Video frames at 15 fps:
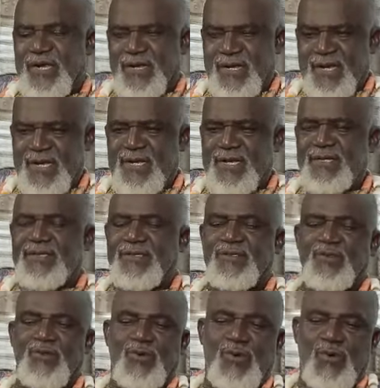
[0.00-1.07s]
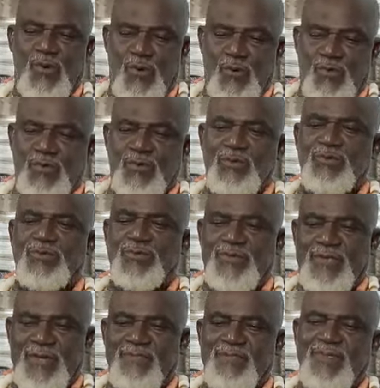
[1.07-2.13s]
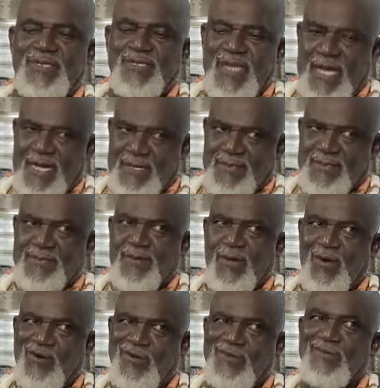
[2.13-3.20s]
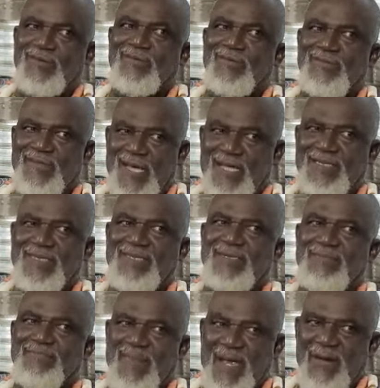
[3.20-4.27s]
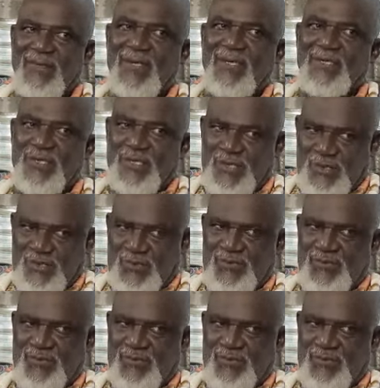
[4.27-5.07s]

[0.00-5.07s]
We need to hold them down on that marriage